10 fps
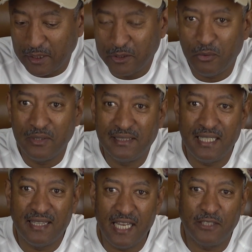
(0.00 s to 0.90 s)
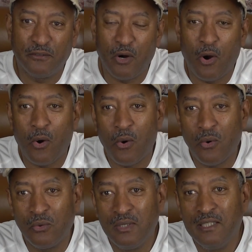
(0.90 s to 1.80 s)
I just want to say thanks for
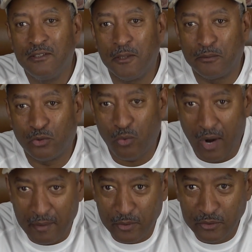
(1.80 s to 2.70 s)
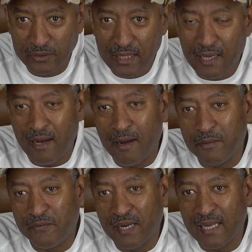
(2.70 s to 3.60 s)
all subscribers.
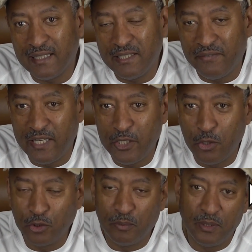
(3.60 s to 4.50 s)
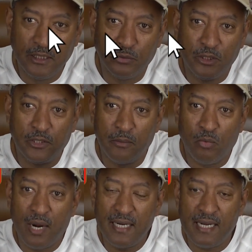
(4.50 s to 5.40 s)
If you like these videos, please reach up
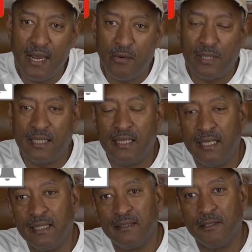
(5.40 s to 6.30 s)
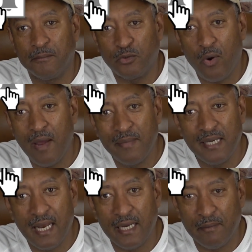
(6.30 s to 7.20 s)
right now and click subscribe
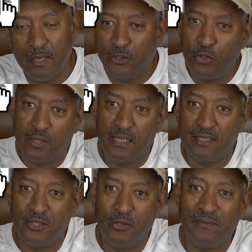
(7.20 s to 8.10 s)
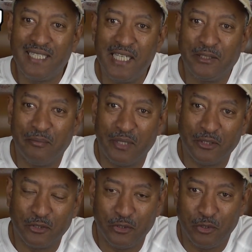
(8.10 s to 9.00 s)
and like. Make sure you click the notification bell
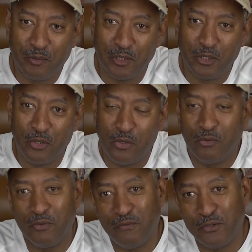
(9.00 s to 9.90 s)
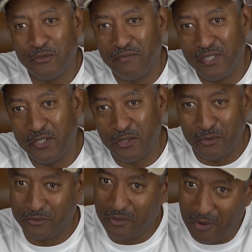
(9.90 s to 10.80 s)
so you'll be alerted when future
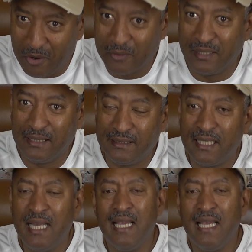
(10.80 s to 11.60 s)
videos are released.